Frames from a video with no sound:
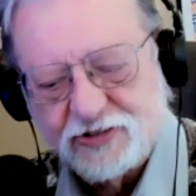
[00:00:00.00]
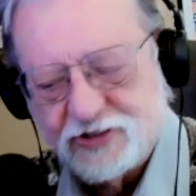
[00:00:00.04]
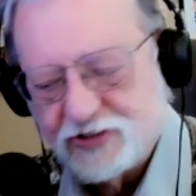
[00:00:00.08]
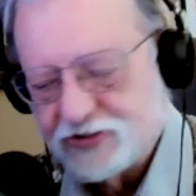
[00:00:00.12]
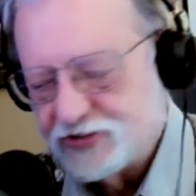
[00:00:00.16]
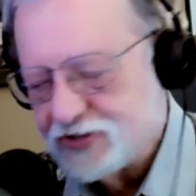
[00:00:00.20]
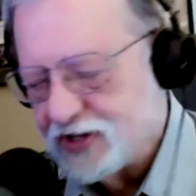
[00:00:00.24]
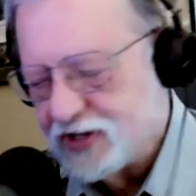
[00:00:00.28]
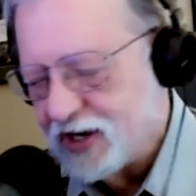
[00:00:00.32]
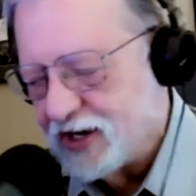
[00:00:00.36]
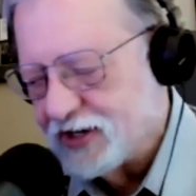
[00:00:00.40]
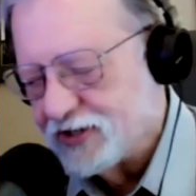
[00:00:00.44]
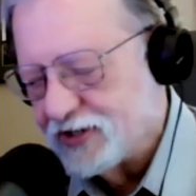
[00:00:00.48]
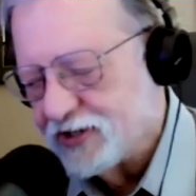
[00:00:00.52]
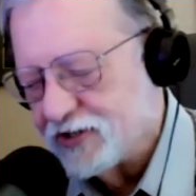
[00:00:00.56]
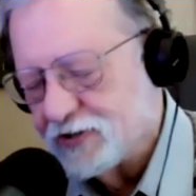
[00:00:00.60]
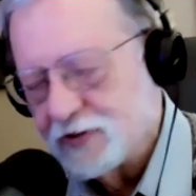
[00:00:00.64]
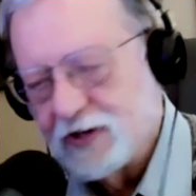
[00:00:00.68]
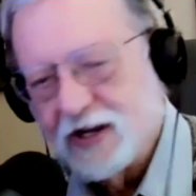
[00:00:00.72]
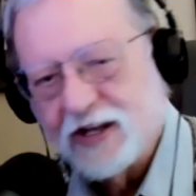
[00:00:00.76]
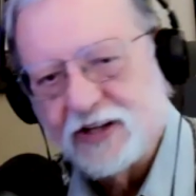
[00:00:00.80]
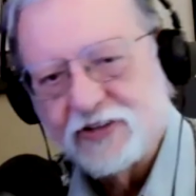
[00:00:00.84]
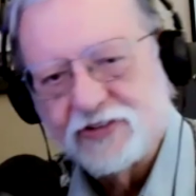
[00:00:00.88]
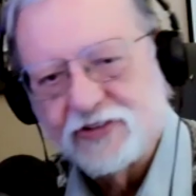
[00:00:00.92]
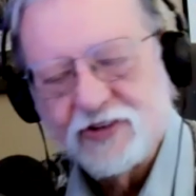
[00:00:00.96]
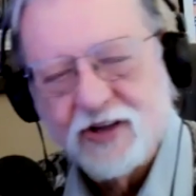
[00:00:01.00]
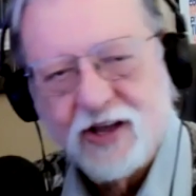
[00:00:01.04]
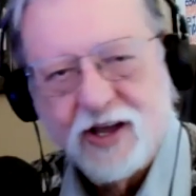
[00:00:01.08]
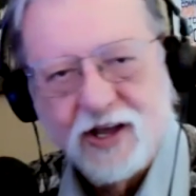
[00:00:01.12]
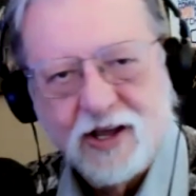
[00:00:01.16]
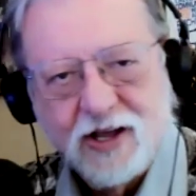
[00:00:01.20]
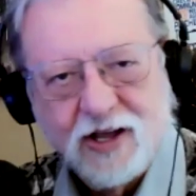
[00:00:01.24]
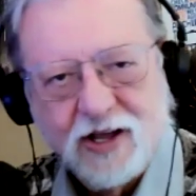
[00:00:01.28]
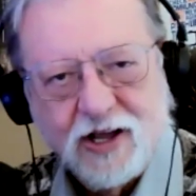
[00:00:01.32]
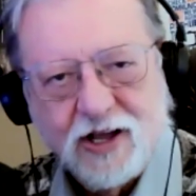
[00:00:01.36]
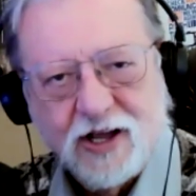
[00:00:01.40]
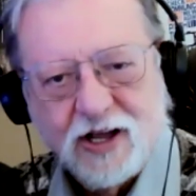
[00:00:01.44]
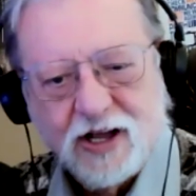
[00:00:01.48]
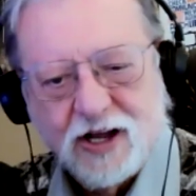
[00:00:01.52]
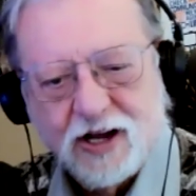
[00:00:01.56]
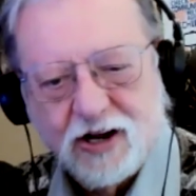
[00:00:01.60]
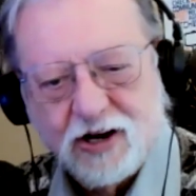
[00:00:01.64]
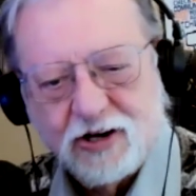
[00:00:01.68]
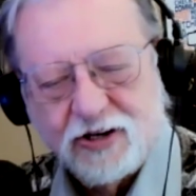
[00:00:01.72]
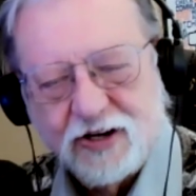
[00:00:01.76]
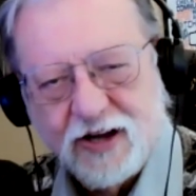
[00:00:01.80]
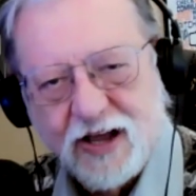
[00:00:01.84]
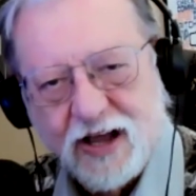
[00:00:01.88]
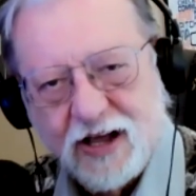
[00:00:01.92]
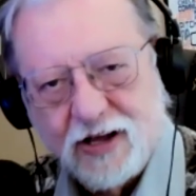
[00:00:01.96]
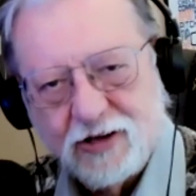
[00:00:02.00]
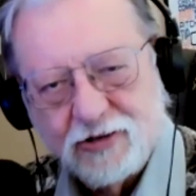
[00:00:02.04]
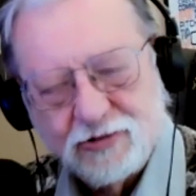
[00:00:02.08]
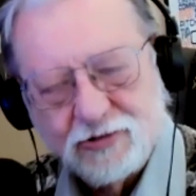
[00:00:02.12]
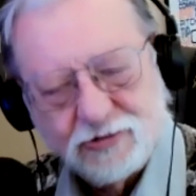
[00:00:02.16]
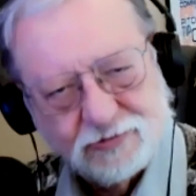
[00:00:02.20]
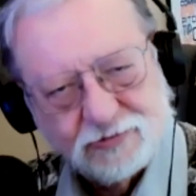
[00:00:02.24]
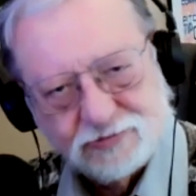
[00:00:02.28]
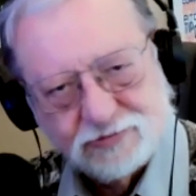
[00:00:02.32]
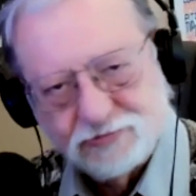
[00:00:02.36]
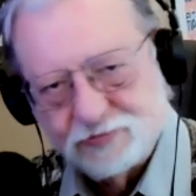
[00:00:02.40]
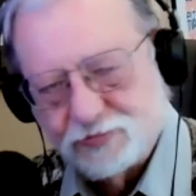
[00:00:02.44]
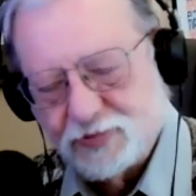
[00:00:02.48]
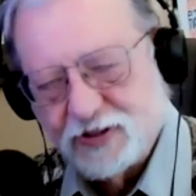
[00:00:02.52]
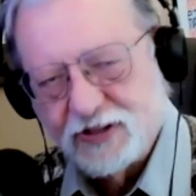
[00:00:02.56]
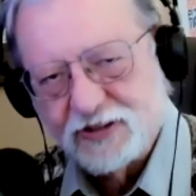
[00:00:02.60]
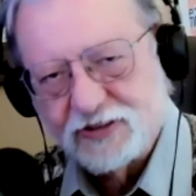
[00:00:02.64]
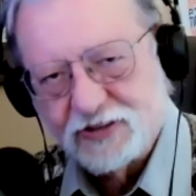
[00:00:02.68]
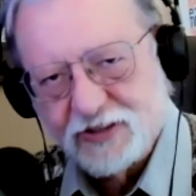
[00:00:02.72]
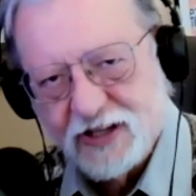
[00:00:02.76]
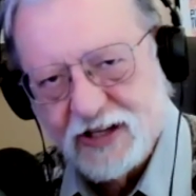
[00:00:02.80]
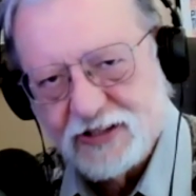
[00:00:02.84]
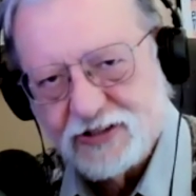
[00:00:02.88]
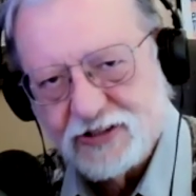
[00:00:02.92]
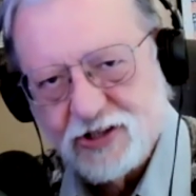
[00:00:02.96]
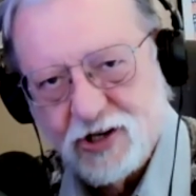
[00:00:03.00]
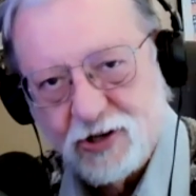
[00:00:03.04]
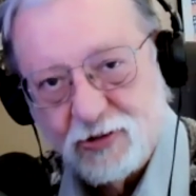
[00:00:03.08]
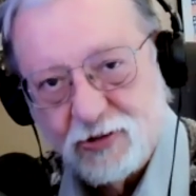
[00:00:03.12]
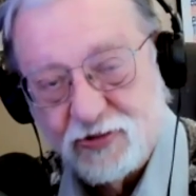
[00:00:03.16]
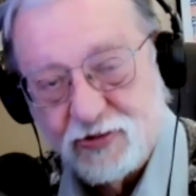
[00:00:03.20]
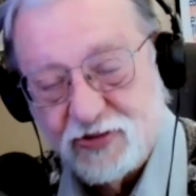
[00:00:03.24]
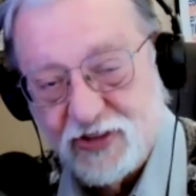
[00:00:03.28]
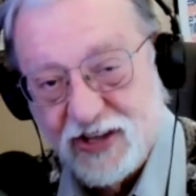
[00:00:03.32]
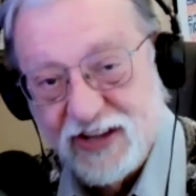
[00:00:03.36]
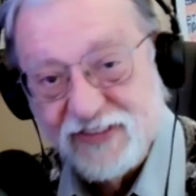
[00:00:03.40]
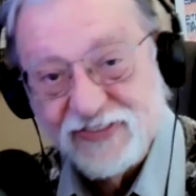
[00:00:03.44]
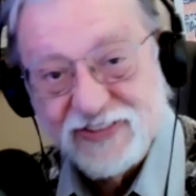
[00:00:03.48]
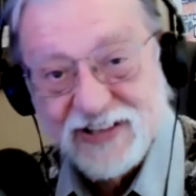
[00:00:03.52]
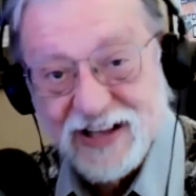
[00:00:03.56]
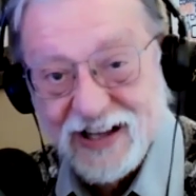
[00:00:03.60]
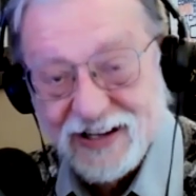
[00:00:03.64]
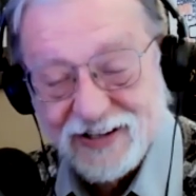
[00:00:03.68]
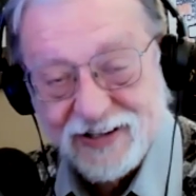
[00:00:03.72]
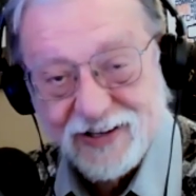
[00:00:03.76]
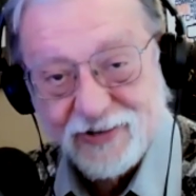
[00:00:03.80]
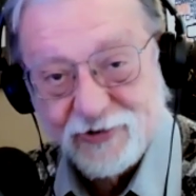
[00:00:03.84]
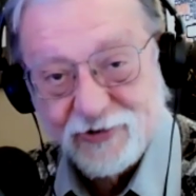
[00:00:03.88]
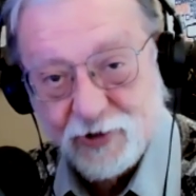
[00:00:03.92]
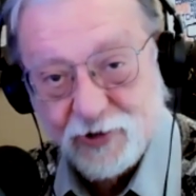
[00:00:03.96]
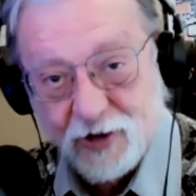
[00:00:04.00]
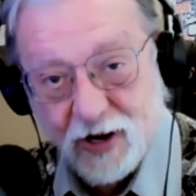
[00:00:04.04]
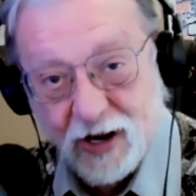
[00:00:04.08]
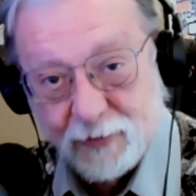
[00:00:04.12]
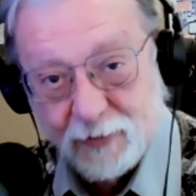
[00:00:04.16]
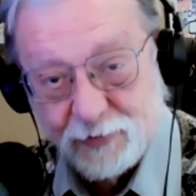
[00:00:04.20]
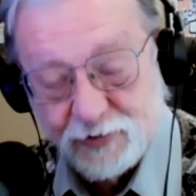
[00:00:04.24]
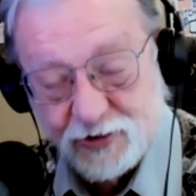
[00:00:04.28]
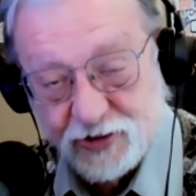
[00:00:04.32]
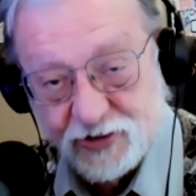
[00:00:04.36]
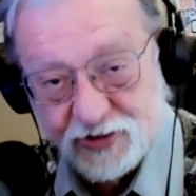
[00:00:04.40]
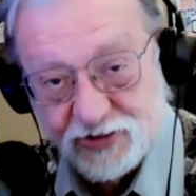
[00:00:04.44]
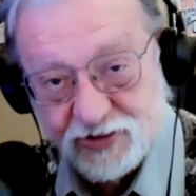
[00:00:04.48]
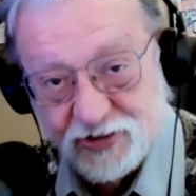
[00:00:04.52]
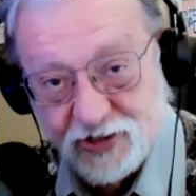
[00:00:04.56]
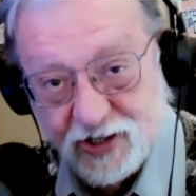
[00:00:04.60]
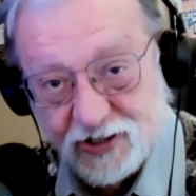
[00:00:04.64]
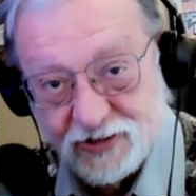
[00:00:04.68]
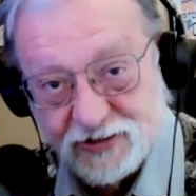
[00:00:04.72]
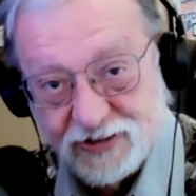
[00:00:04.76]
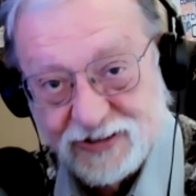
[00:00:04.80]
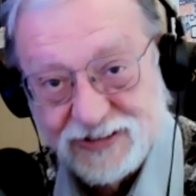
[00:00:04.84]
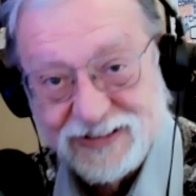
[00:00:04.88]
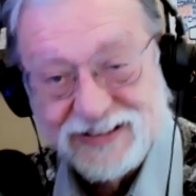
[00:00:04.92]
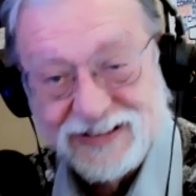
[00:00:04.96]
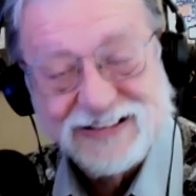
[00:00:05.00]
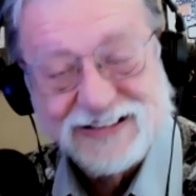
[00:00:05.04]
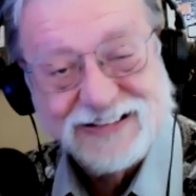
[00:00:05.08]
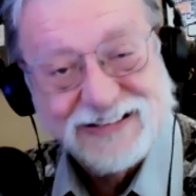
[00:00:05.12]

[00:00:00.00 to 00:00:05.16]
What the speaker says: not just IRS, are now being let go. They've got other options, Duncan.